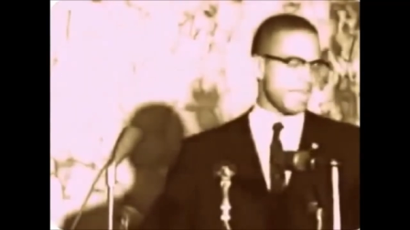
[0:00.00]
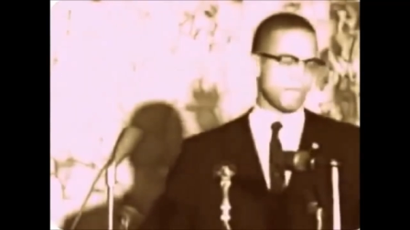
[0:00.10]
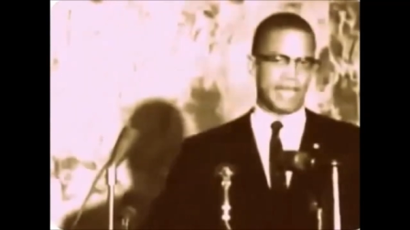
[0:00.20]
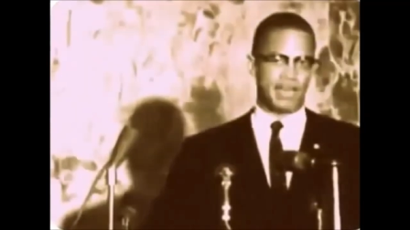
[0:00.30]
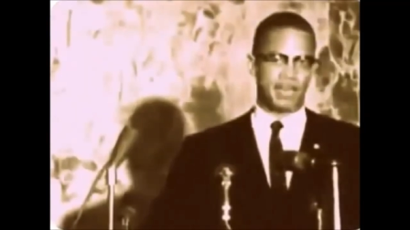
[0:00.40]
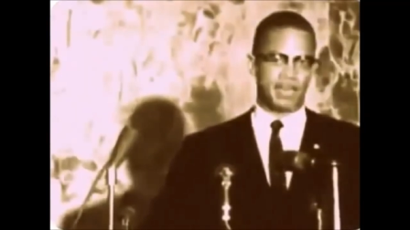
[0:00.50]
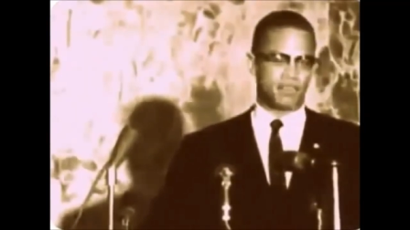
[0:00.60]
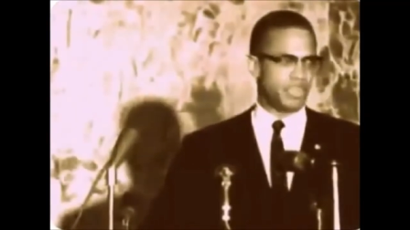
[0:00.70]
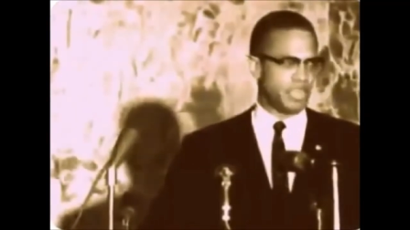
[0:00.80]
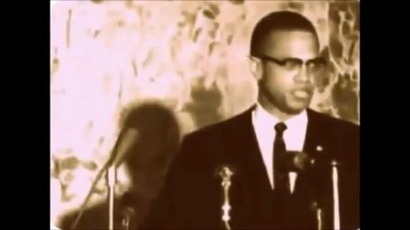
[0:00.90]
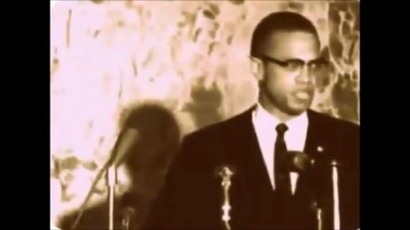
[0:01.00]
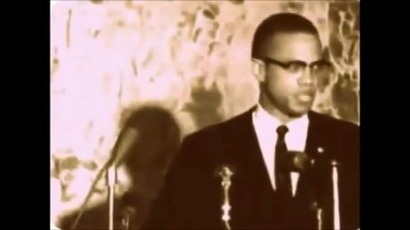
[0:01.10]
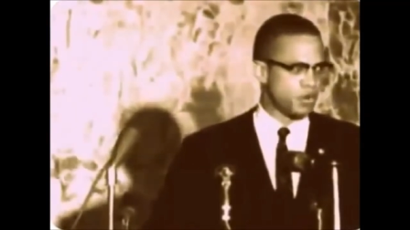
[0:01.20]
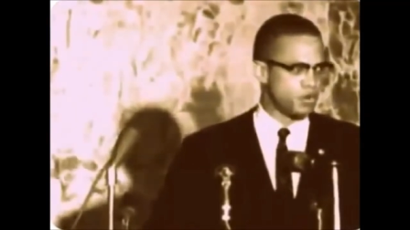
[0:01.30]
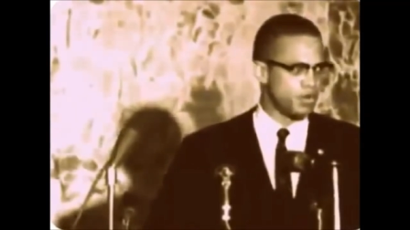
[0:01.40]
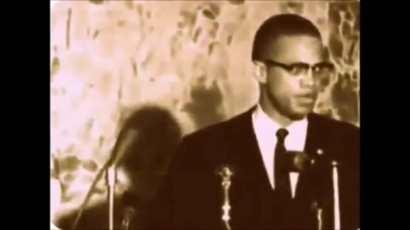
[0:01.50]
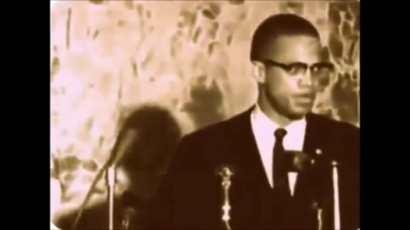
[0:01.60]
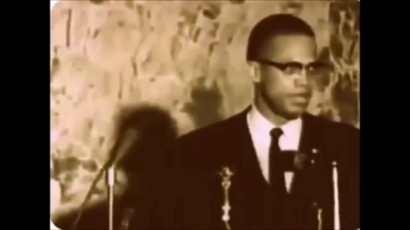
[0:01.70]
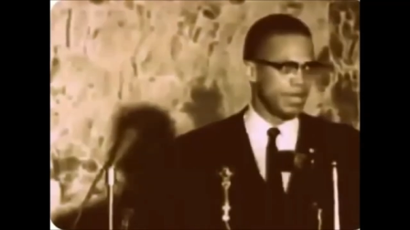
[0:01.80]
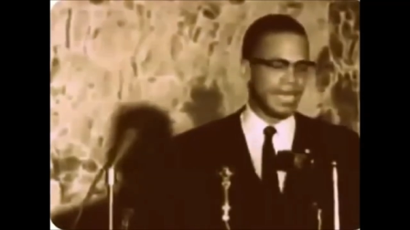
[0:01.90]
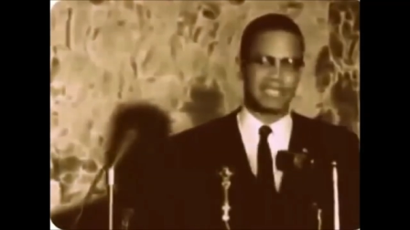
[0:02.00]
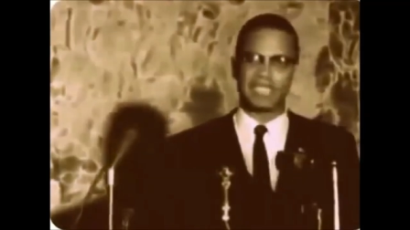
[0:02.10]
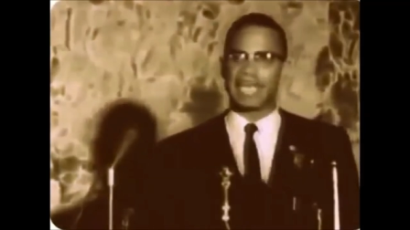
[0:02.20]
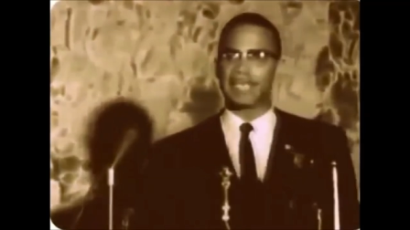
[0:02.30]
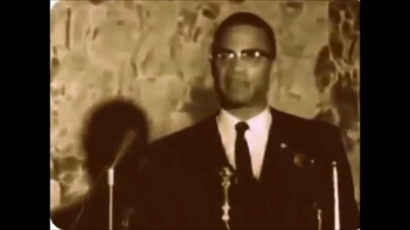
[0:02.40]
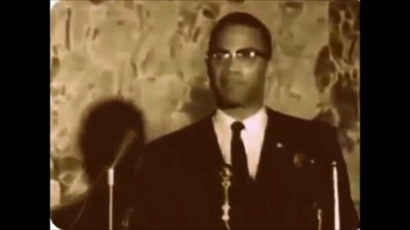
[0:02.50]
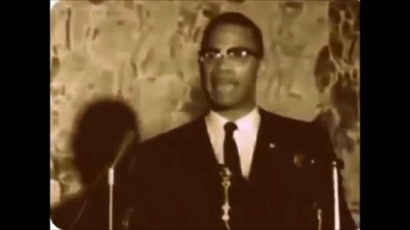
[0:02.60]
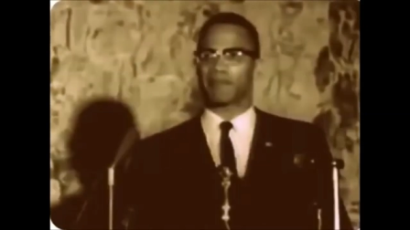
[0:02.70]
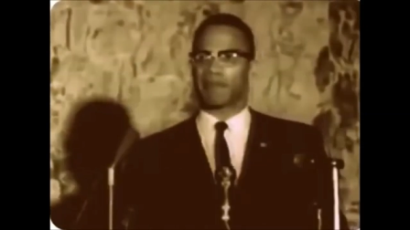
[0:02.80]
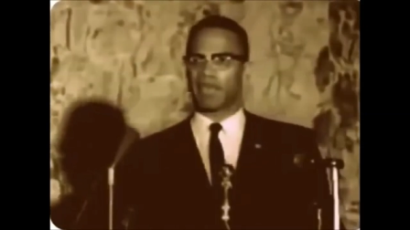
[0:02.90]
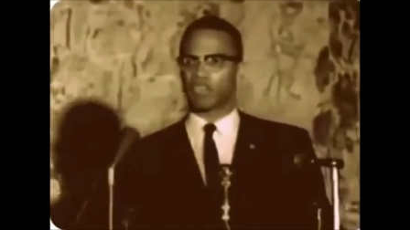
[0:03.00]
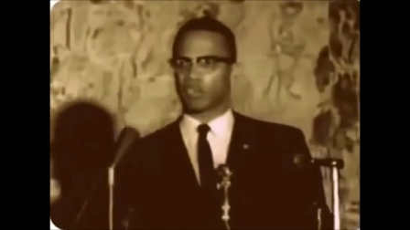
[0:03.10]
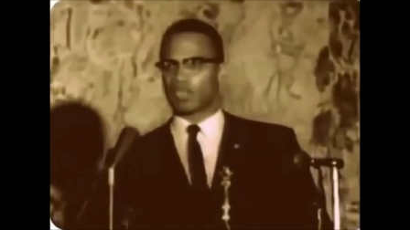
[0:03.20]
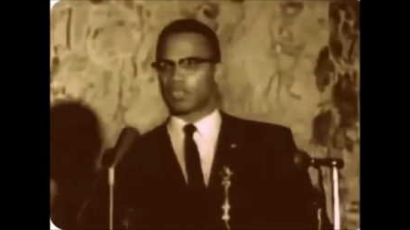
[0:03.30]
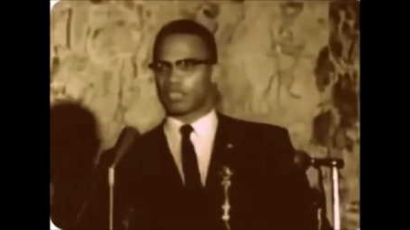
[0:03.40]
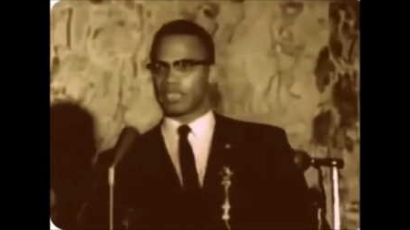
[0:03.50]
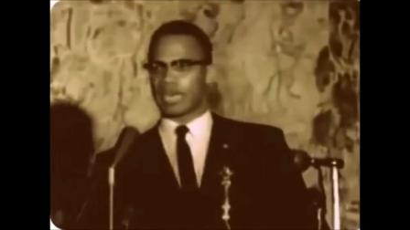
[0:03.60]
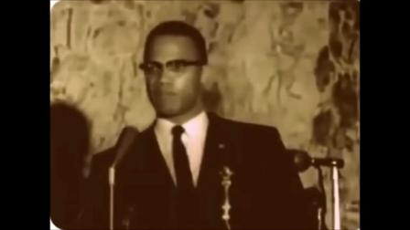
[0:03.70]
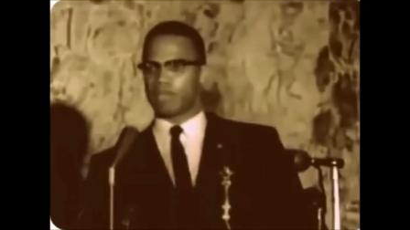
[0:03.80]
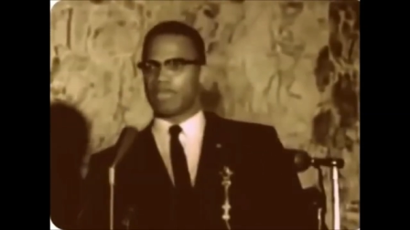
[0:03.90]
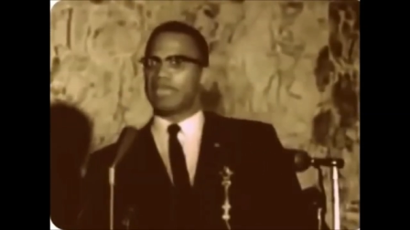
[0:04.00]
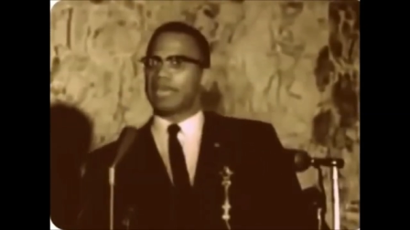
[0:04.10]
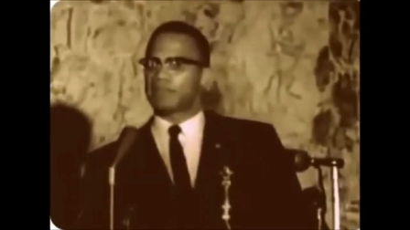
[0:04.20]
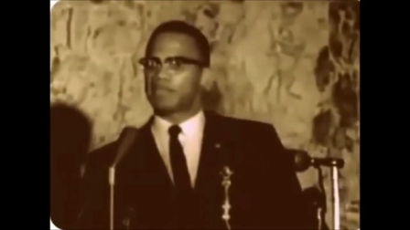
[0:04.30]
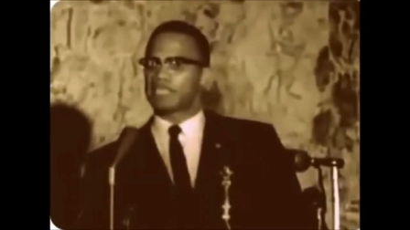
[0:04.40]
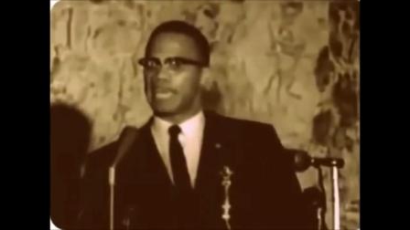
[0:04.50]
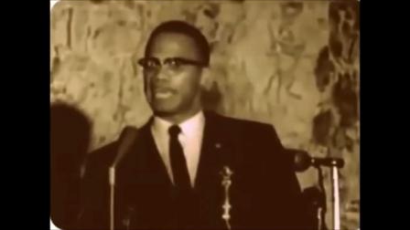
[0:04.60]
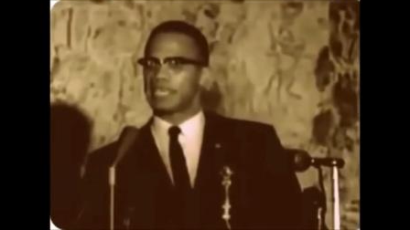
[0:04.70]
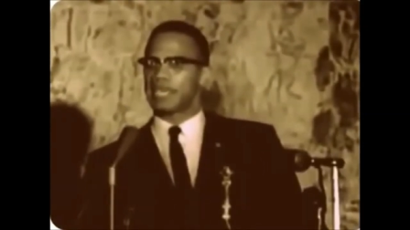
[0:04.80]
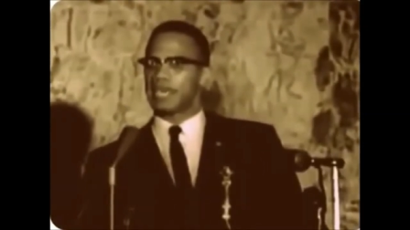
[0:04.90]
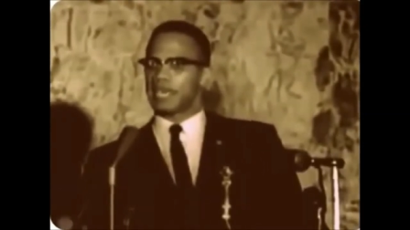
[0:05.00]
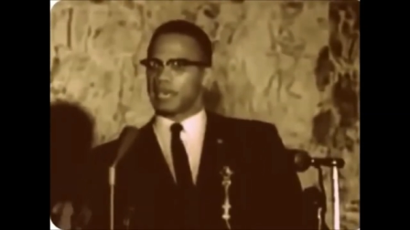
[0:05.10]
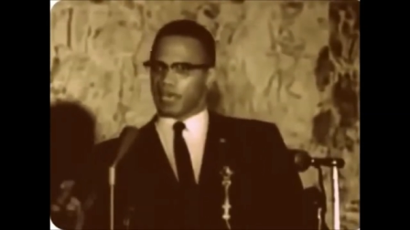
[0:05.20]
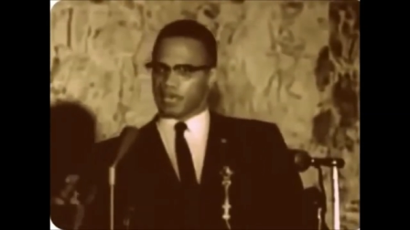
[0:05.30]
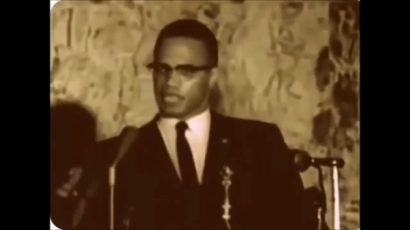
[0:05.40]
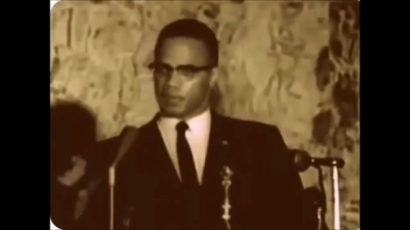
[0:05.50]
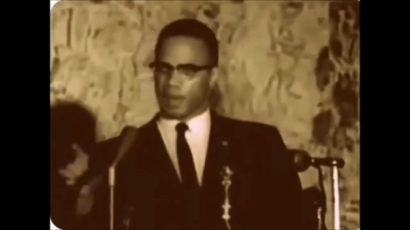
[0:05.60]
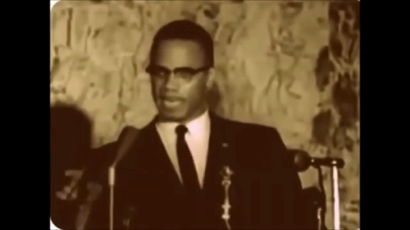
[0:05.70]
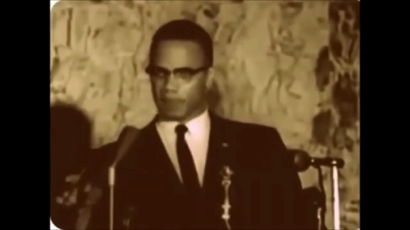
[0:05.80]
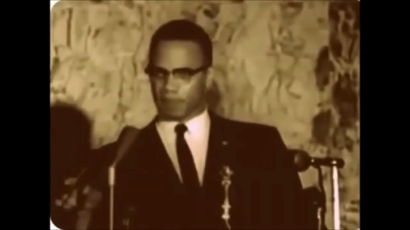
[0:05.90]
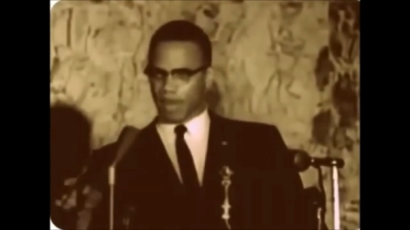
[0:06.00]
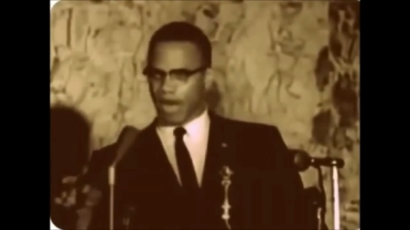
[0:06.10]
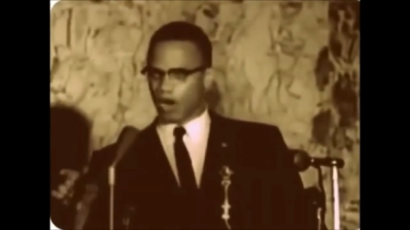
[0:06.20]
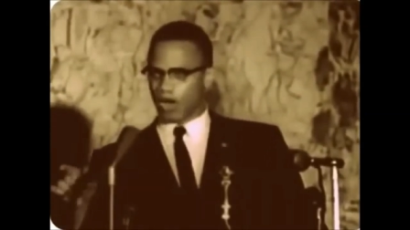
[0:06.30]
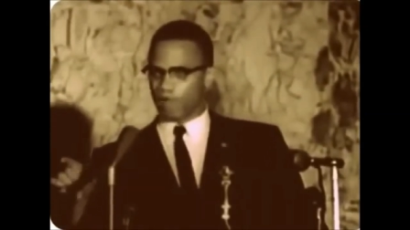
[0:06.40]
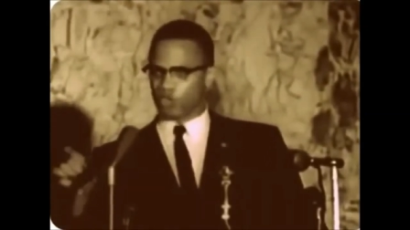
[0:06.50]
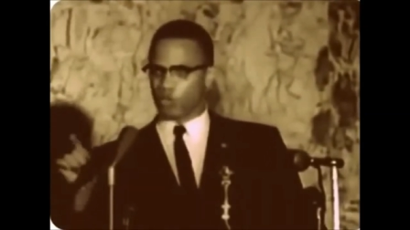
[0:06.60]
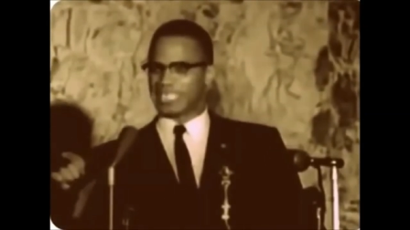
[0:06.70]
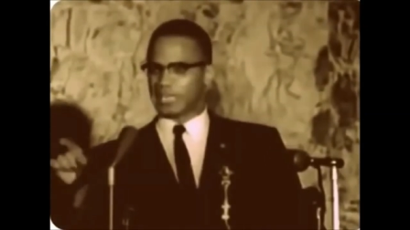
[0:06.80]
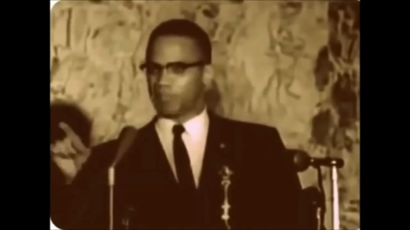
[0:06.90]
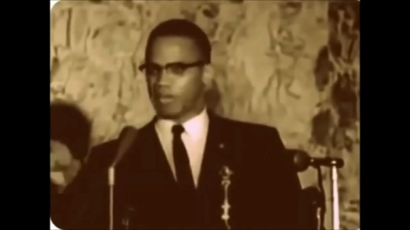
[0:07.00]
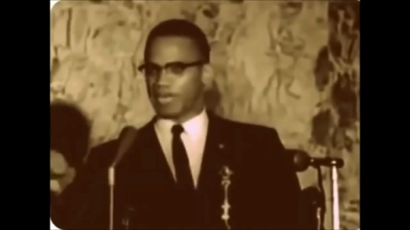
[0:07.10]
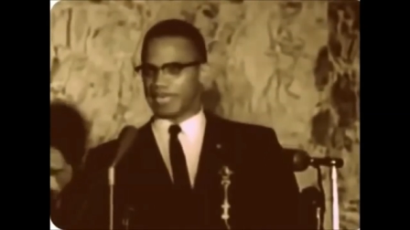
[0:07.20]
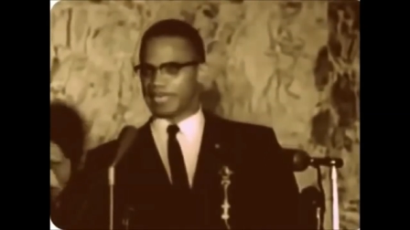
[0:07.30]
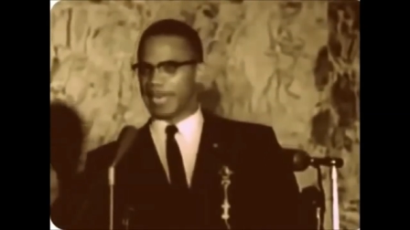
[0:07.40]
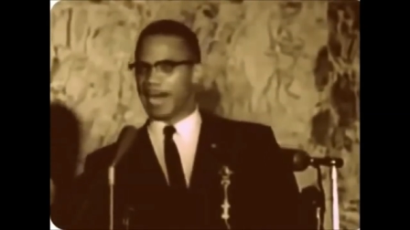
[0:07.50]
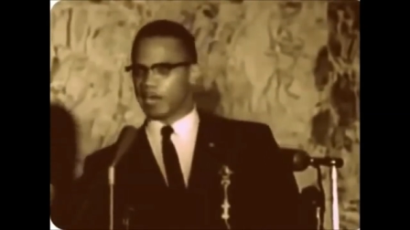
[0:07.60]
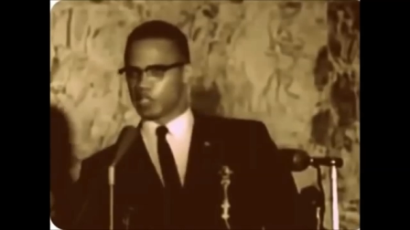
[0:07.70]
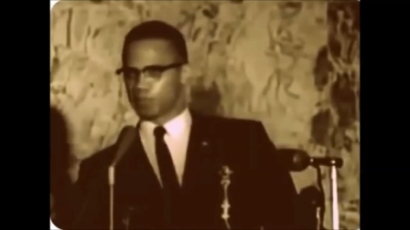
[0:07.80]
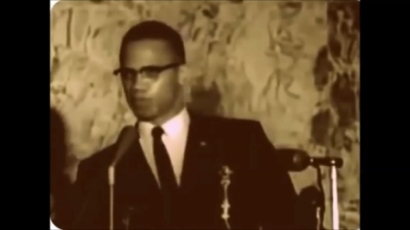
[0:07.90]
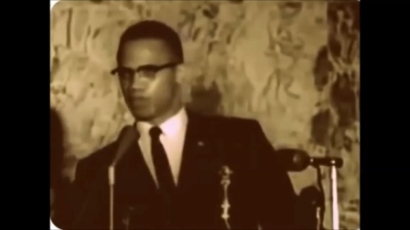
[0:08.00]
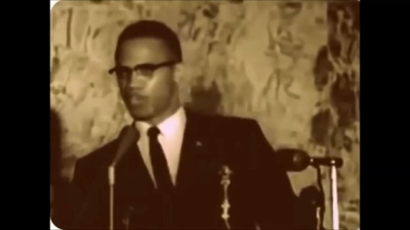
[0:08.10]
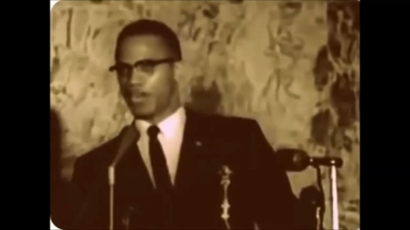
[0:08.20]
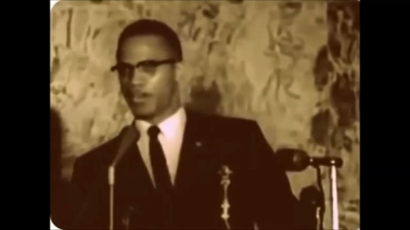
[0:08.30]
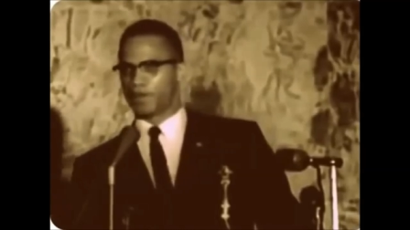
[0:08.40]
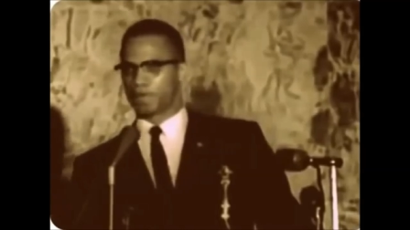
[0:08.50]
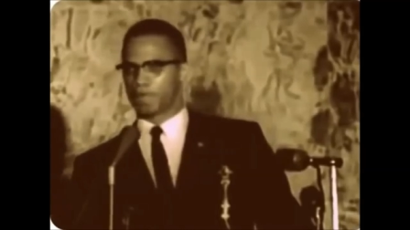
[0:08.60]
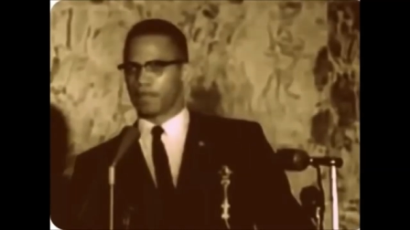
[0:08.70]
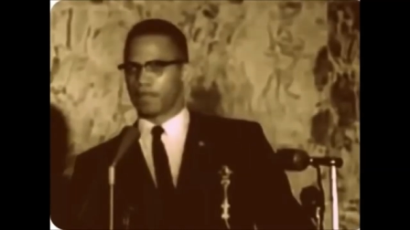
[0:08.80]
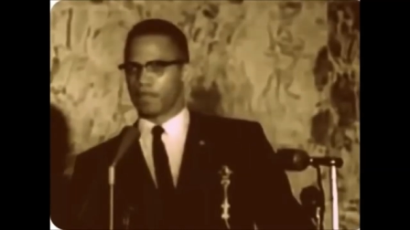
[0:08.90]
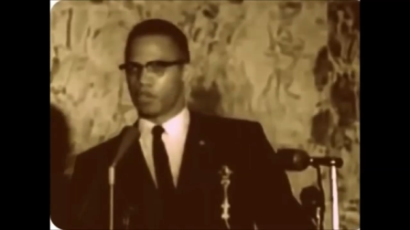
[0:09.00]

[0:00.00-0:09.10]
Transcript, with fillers: the black man 100 years ago, and today the black man, according to the government economist, has spending power of $20 billion per year.